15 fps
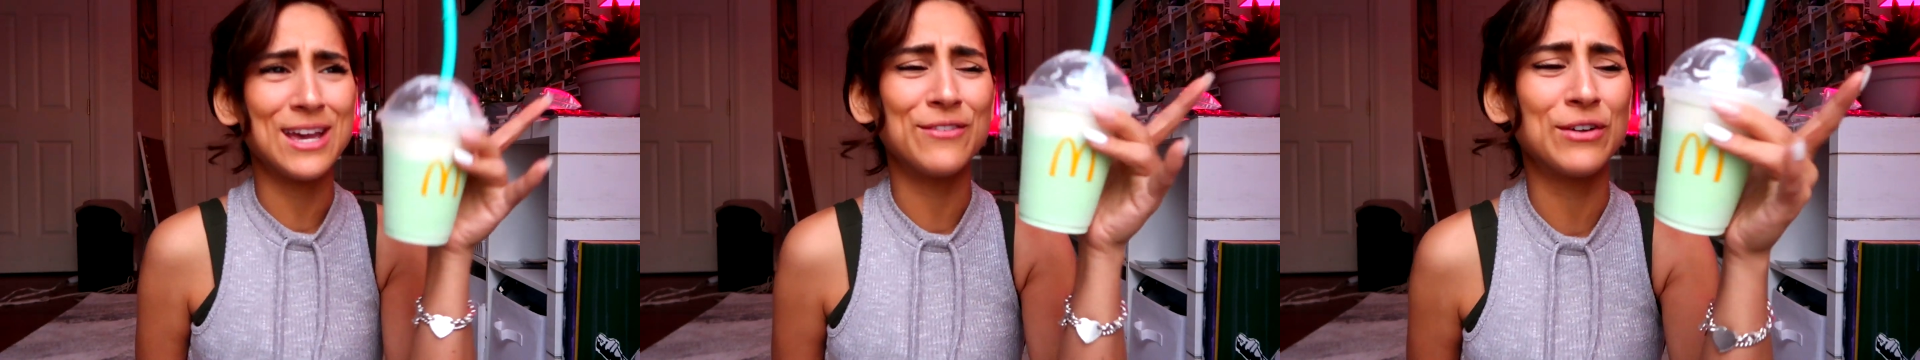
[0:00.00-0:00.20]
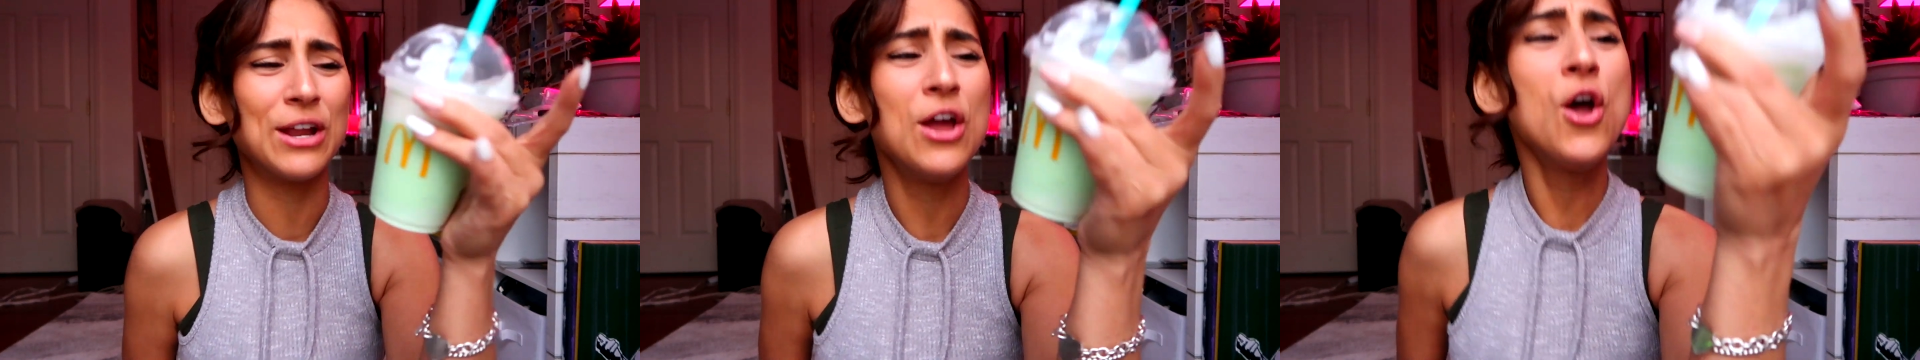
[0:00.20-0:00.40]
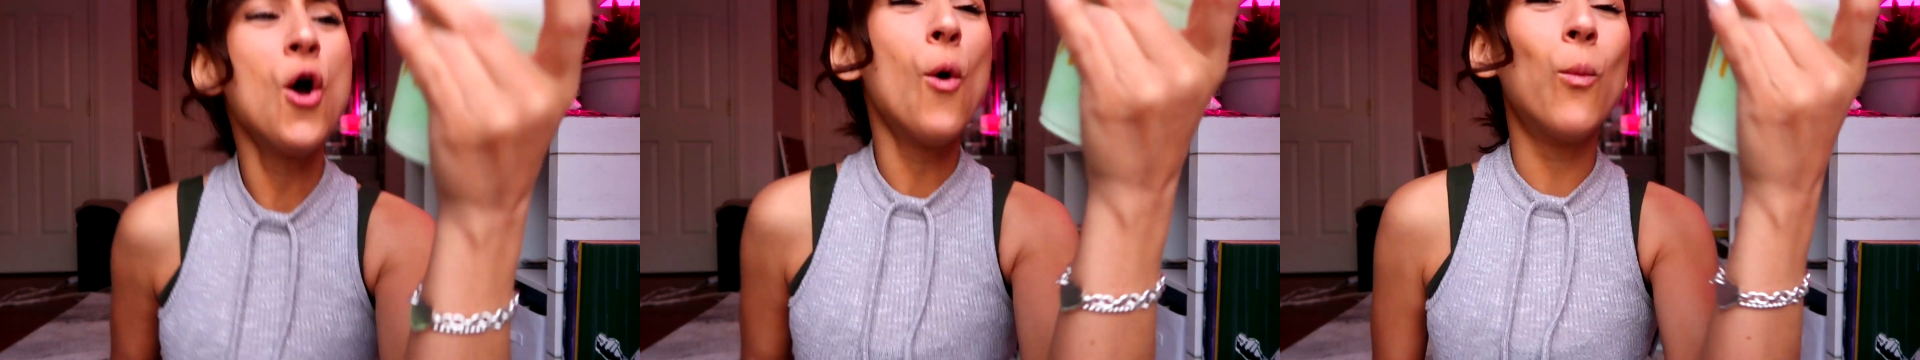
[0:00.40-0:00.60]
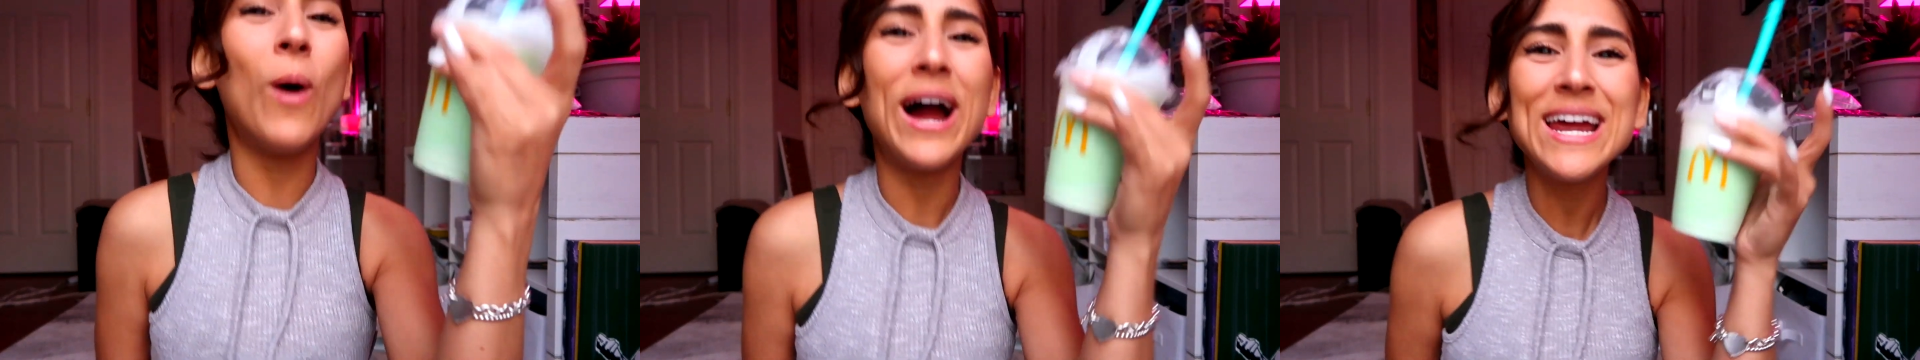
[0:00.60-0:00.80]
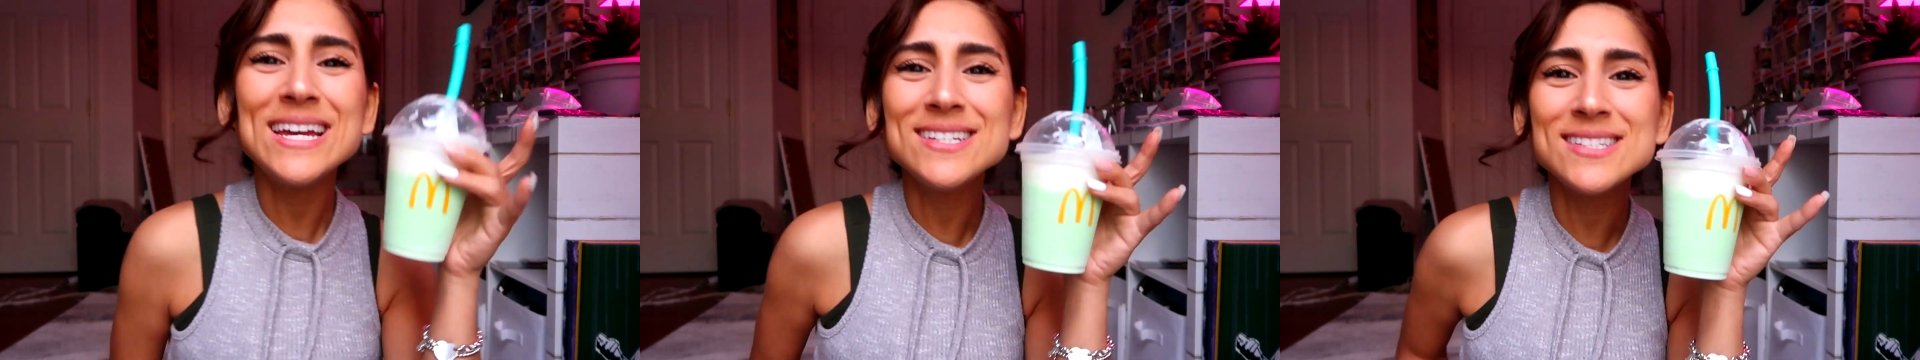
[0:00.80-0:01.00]
every,
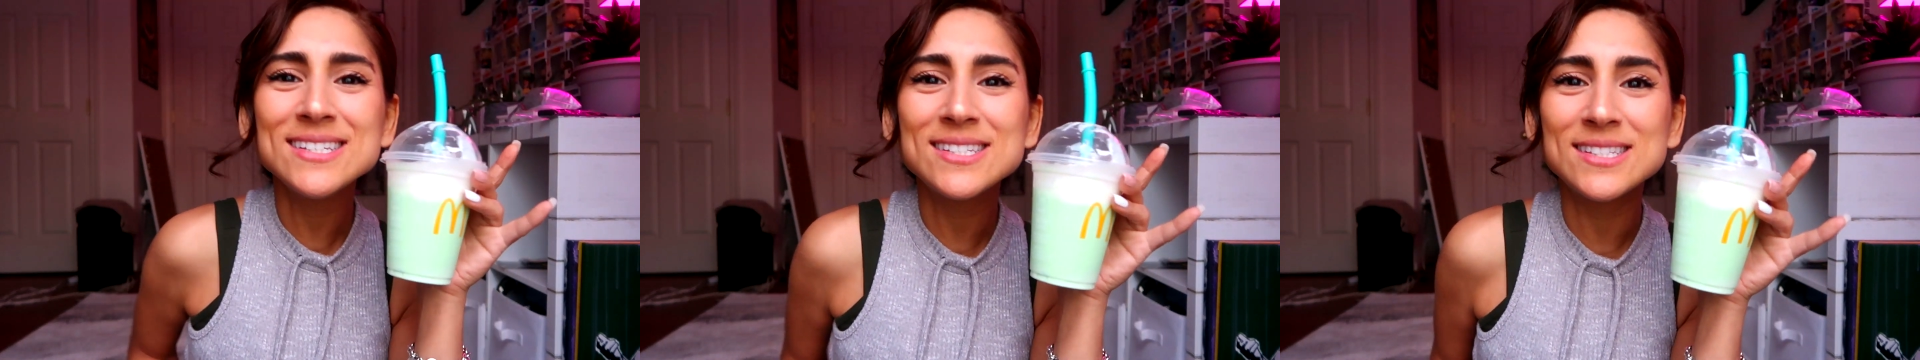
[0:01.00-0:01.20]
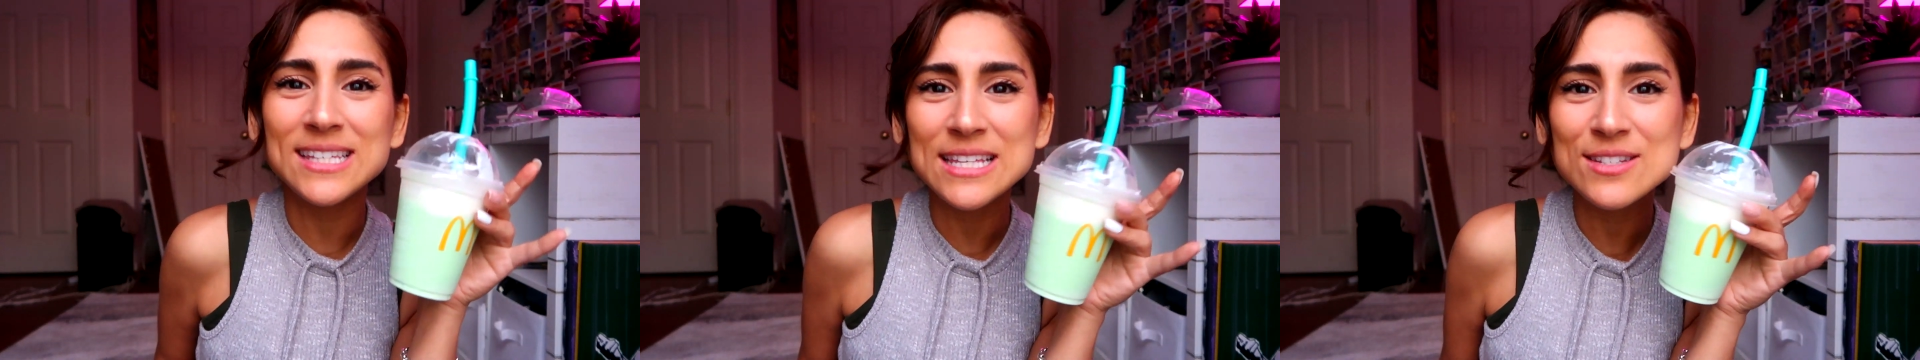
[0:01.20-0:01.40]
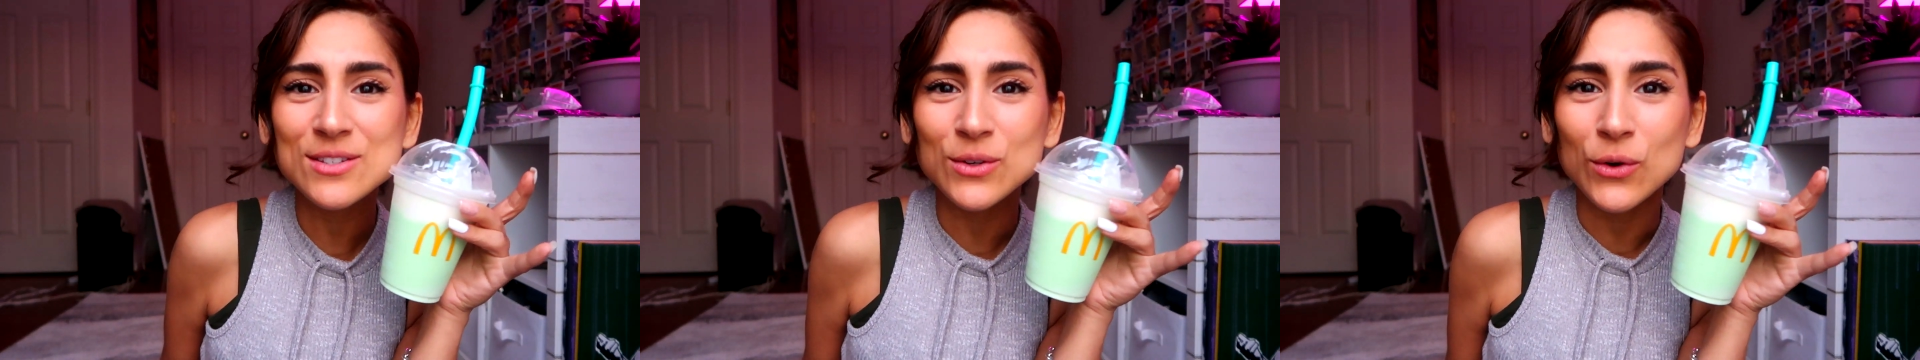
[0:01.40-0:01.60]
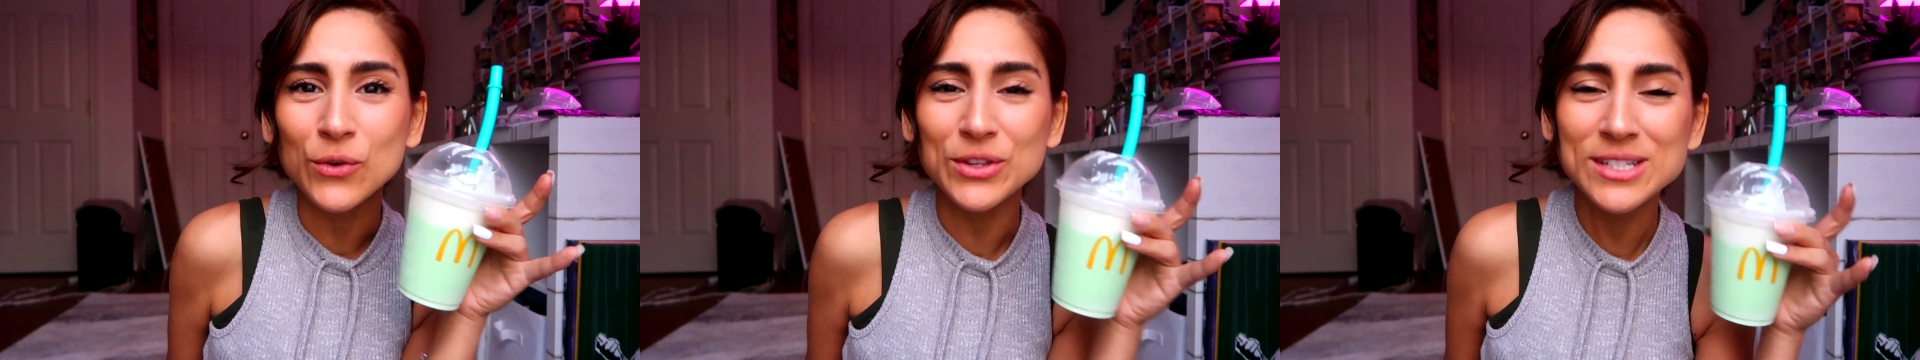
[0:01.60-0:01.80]
why is this seasonal?